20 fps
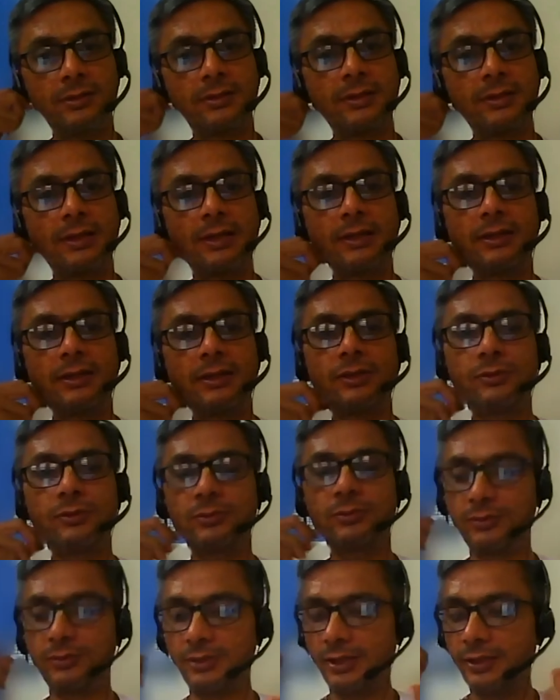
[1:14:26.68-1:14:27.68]
Thank you.
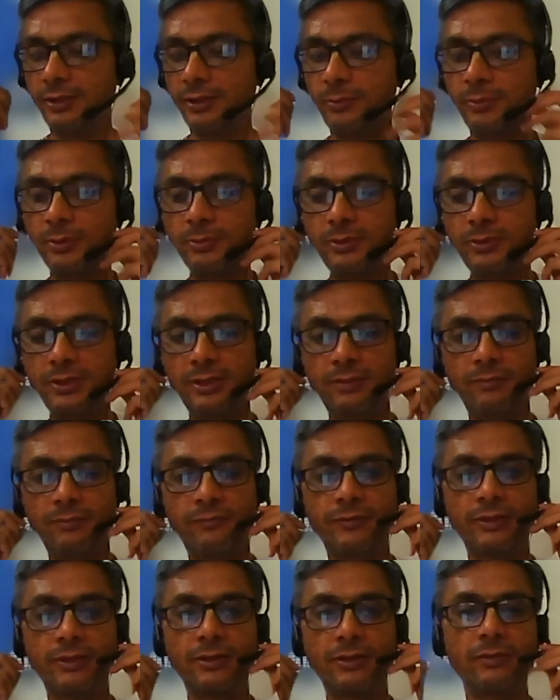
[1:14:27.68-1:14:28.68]
Thank you, Prabhuji,
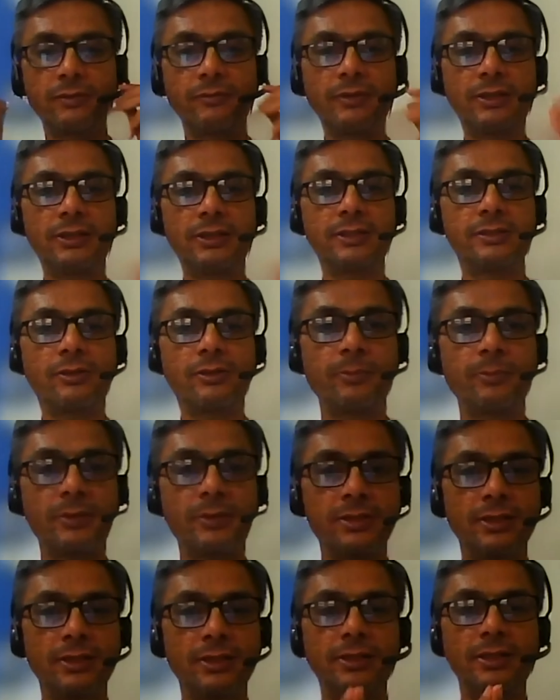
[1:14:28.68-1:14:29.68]
for giving this
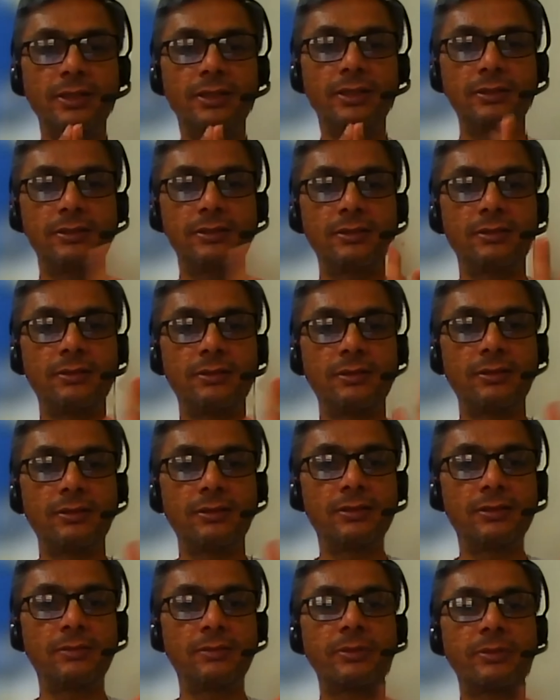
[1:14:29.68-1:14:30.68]
opportunity.
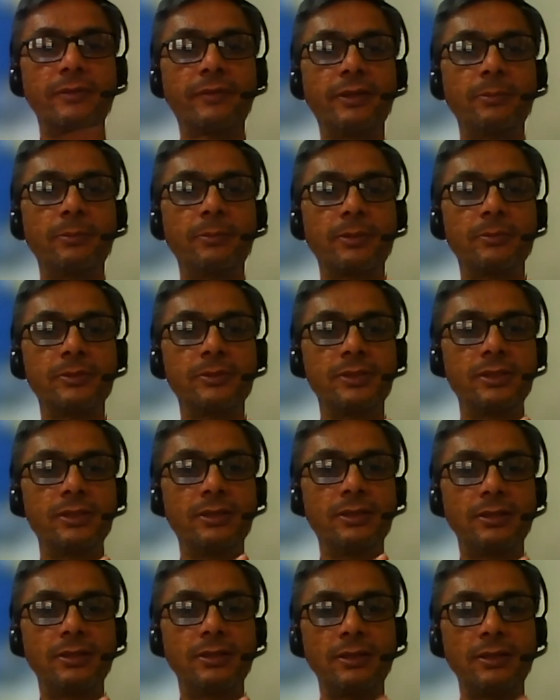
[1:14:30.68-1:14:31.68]
Praveel
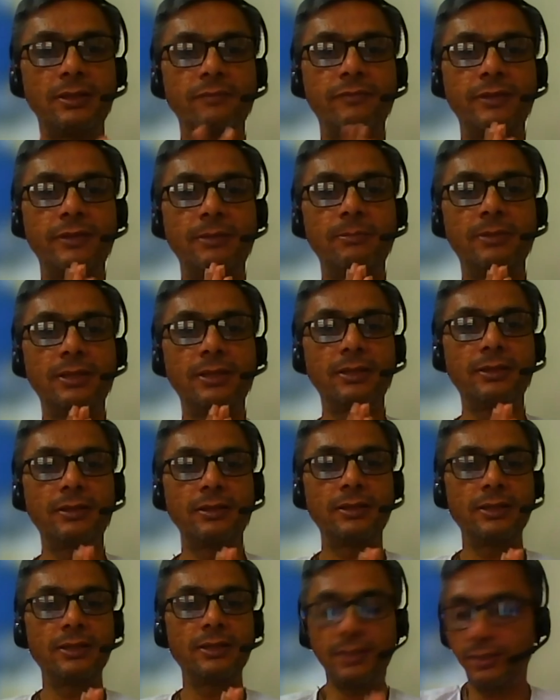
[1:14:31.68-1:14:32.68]
Prabhuji and family,
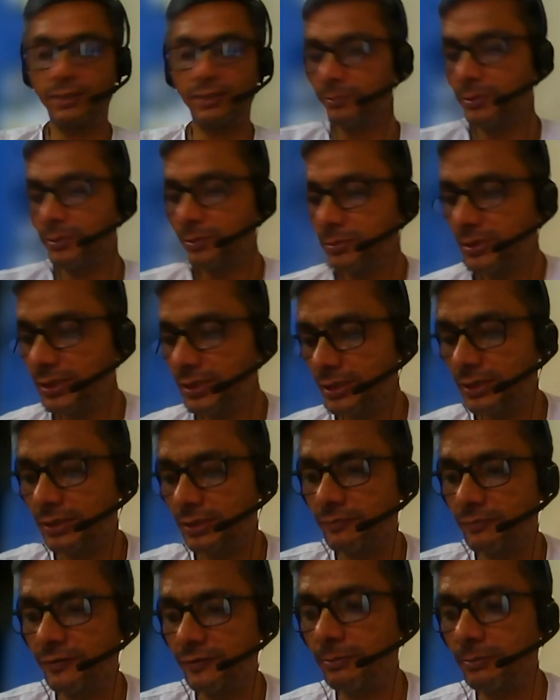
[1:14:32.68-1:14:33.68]
Lilalal Prabhuji and
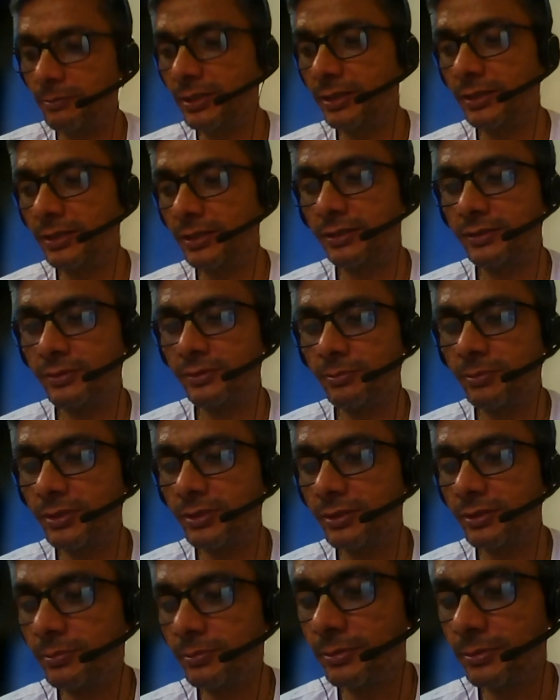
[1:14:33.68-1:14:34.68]
family, and
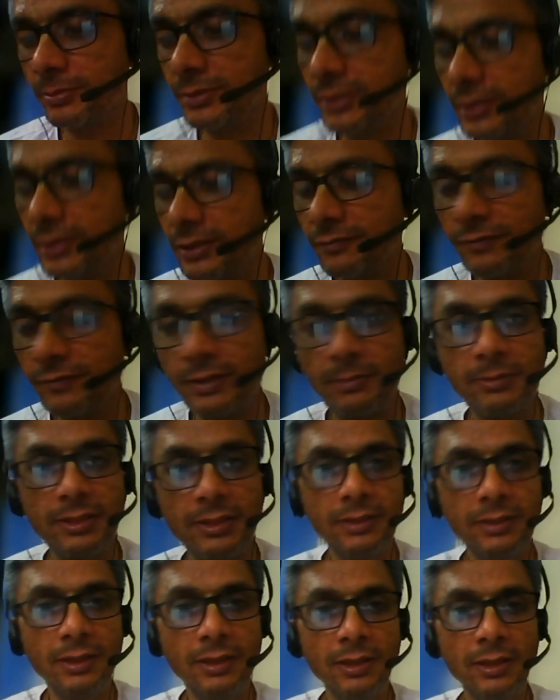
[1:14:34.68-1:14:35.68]
Subbarao Prabhuji and family.
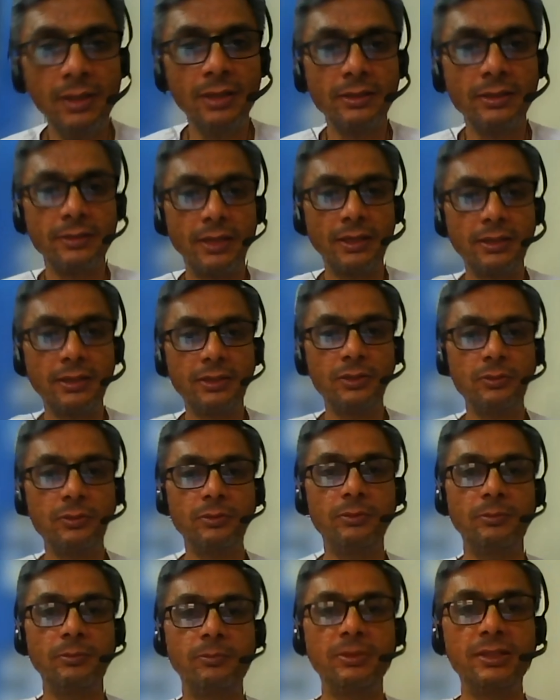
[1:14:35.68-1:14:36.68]
Thank you.
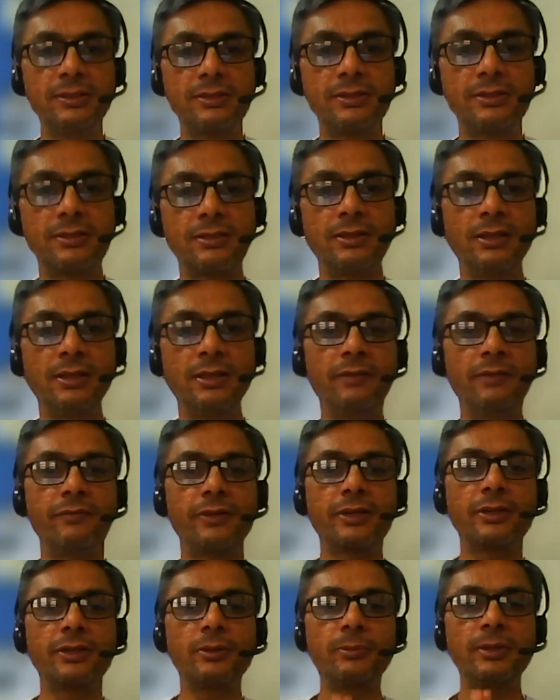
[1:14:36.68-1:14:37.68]
Please
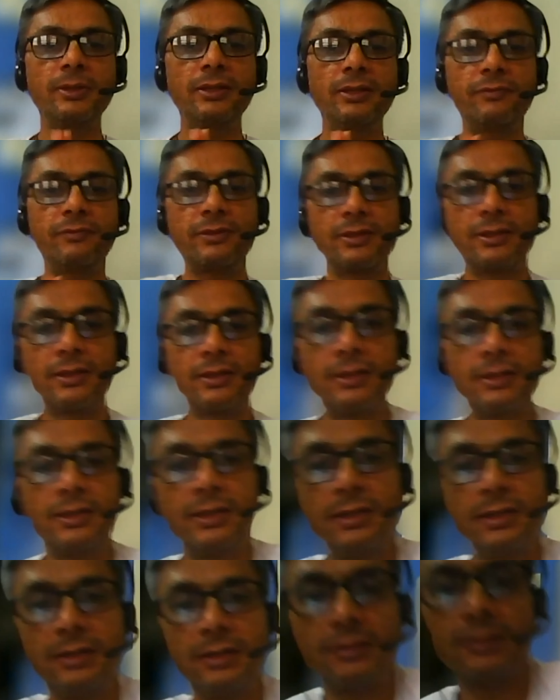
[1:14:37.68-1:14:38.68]
forgive me for any